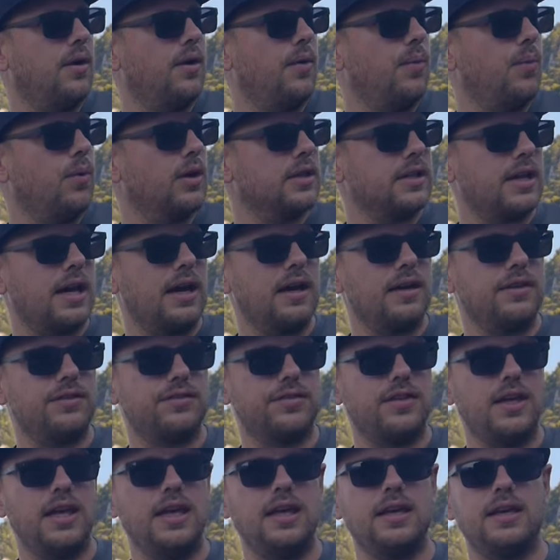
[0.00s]
what I
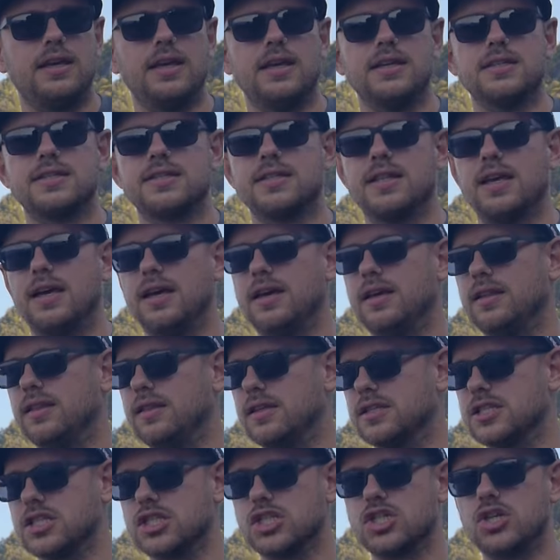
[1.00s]
think is
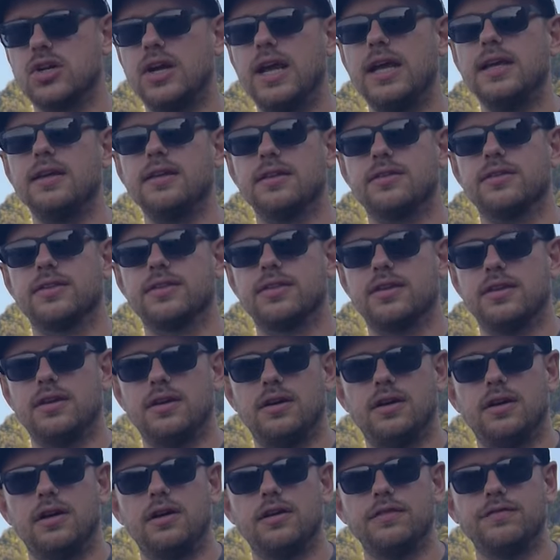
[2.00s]
the strength
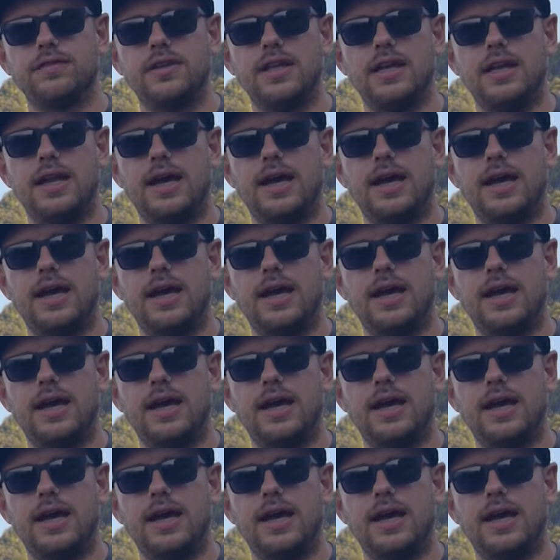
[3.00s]
of the